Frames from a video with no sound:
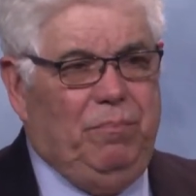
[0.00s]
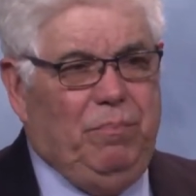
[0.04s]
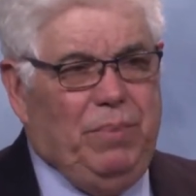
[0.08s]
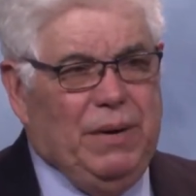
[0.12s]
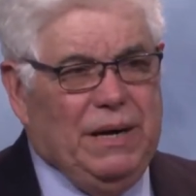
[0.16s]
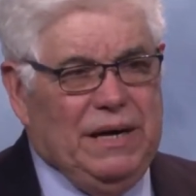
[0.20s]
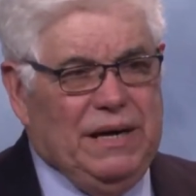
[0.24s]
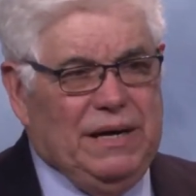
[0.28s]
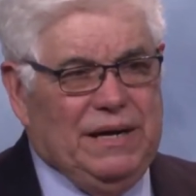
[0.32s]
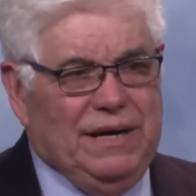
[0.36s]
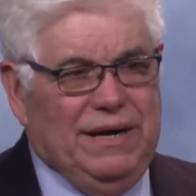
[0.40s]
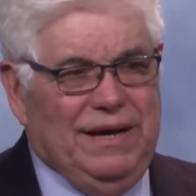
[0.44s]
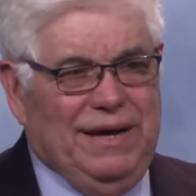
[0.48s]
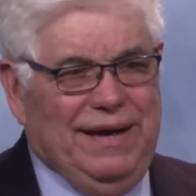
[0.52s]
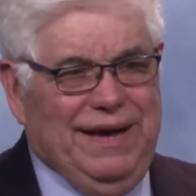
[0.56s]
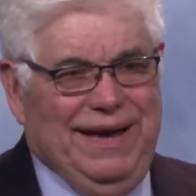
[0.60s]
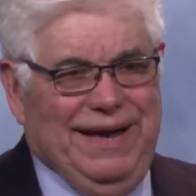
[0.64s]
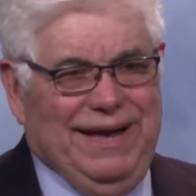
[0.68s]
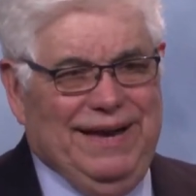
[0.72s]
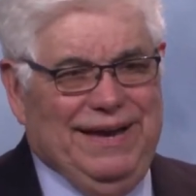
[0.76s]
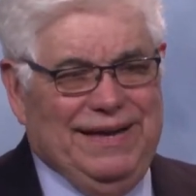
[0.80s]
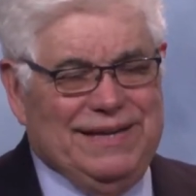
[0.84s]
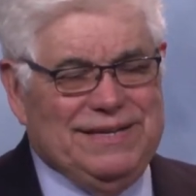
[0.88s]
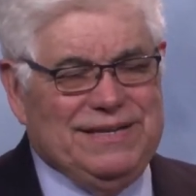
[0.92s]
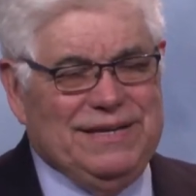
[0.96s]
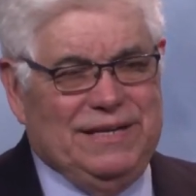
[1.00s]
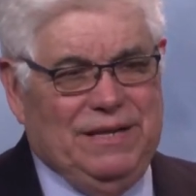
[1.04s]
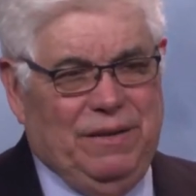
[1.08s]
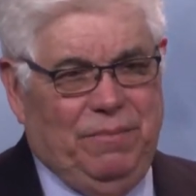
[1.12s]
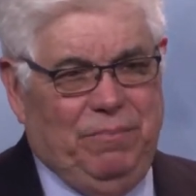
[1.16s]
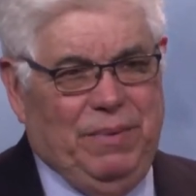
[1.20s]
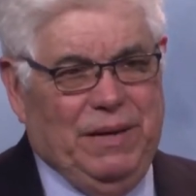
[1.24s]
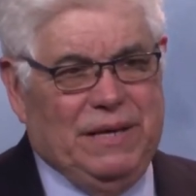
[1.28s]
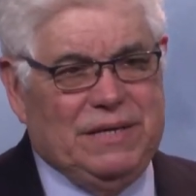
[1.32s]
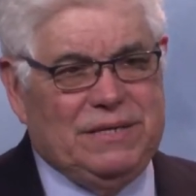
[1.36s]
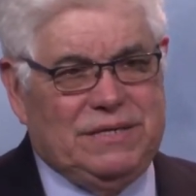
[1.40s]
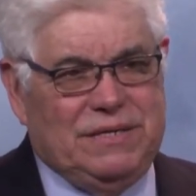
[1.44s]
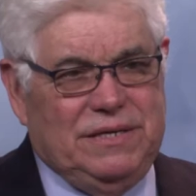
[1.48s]
But it is in the
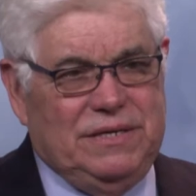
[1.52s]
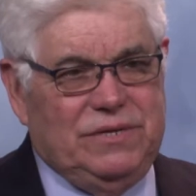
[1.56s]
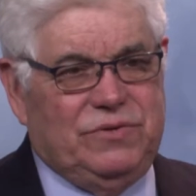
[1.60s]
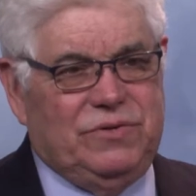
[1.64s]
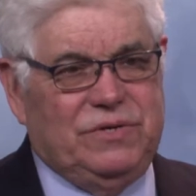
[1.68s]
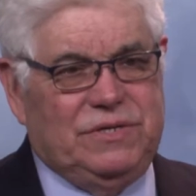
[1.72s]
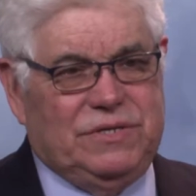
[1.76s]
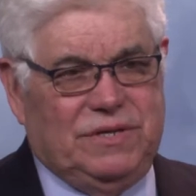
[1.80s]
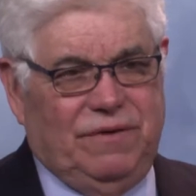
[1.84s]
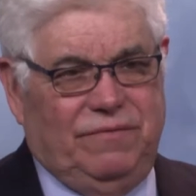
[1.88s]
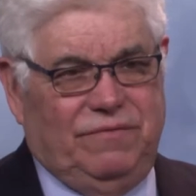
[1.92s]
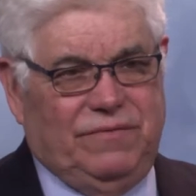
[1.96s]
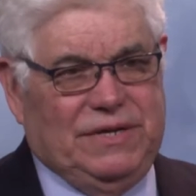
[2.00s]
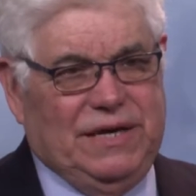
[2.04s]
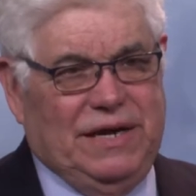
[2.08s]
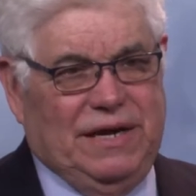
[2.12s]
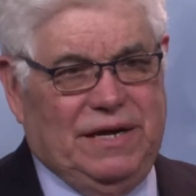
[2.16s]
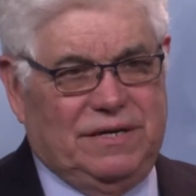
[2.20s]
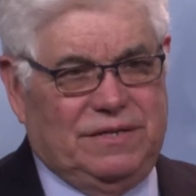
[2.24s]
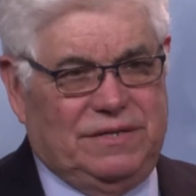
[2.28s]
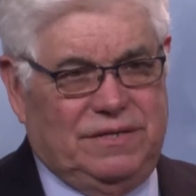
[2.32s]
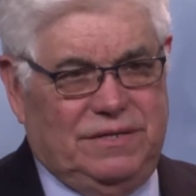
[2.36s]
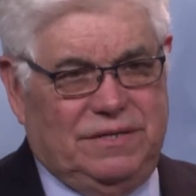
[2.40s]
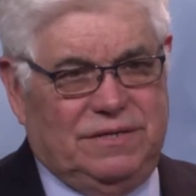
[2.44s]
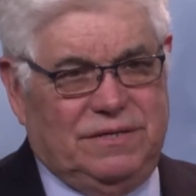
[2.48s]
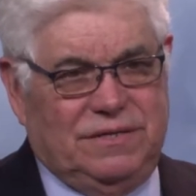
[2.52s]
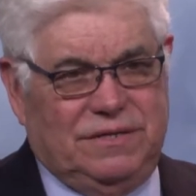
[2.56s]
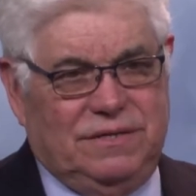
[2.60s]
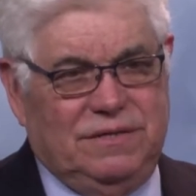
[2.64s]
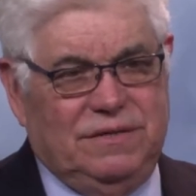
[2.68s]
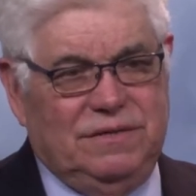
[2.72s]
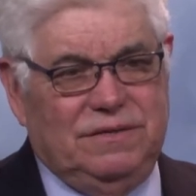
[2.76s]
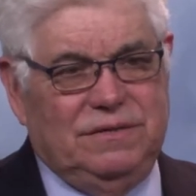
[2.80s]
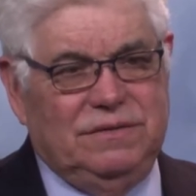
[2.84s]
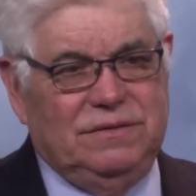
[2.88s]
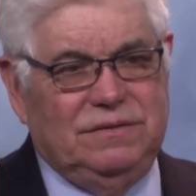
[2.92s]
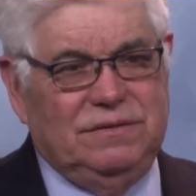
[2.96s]
best interest of Texas